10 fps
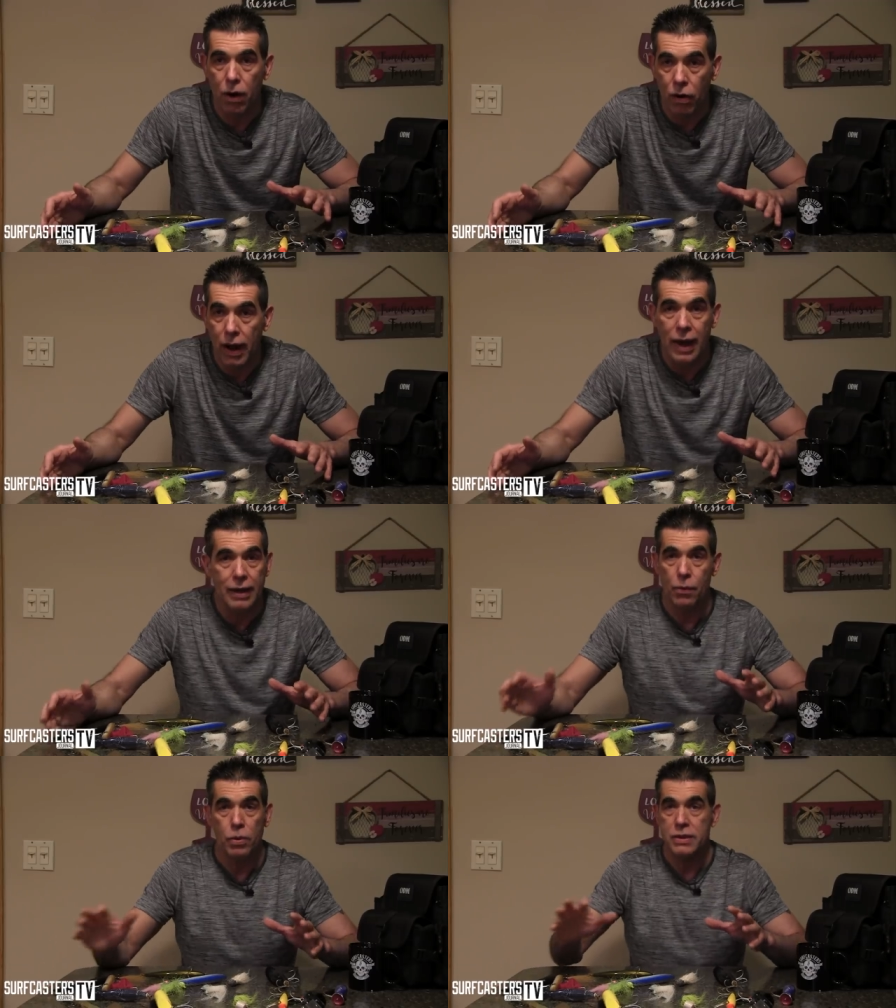
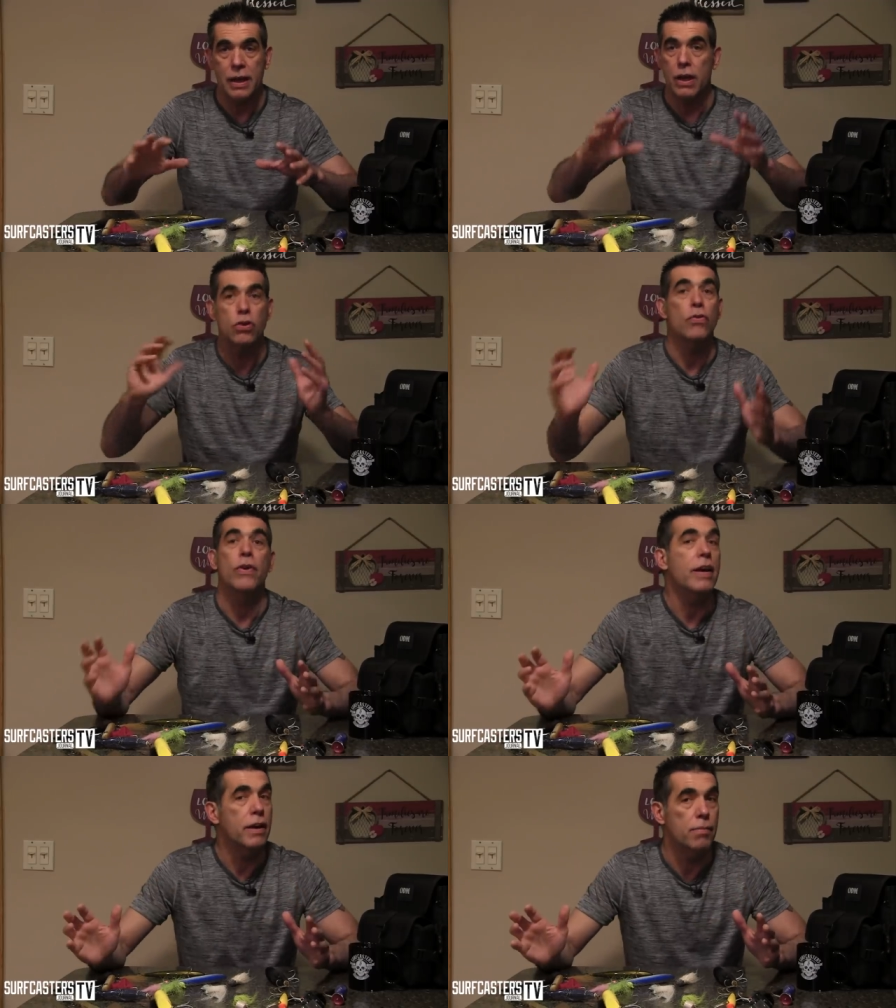okay? It was like a
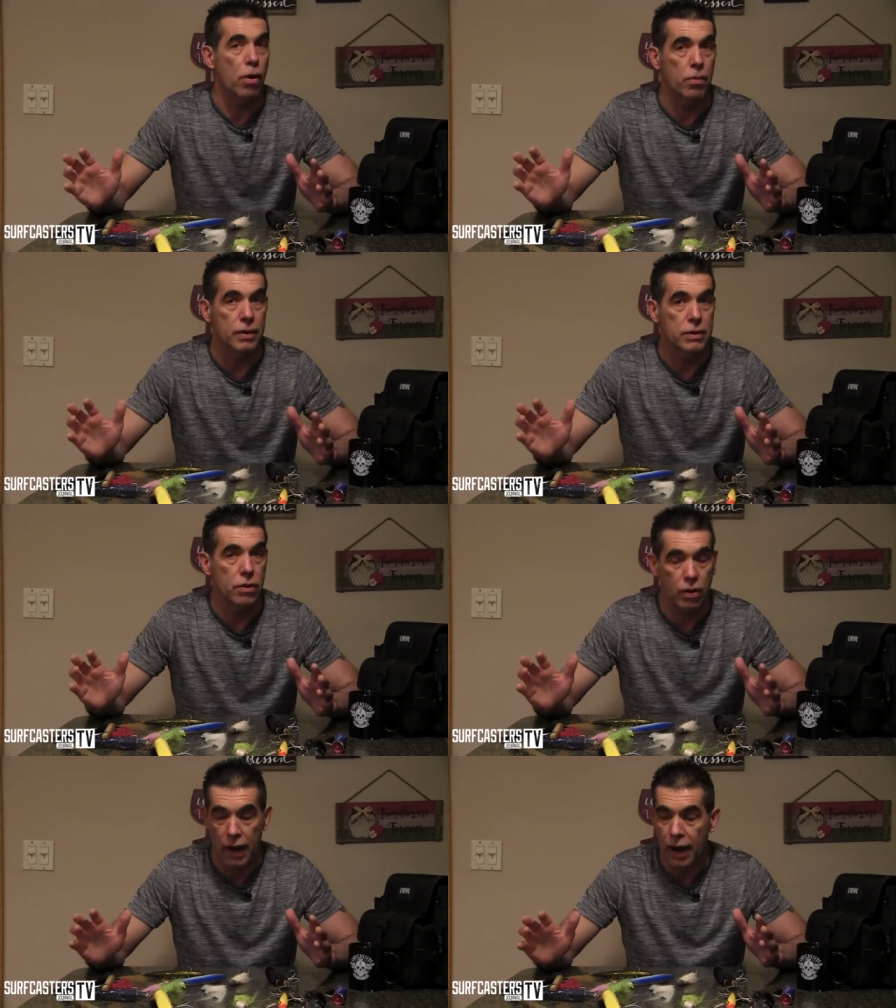eureka moment,
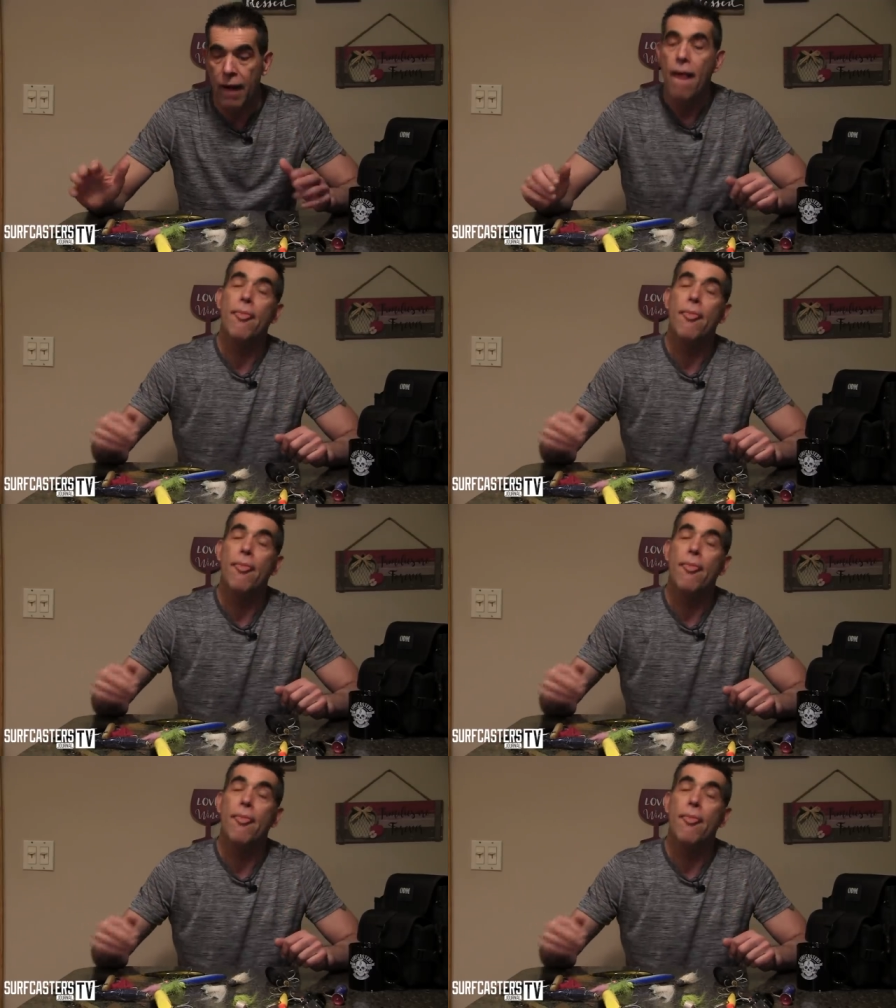okay?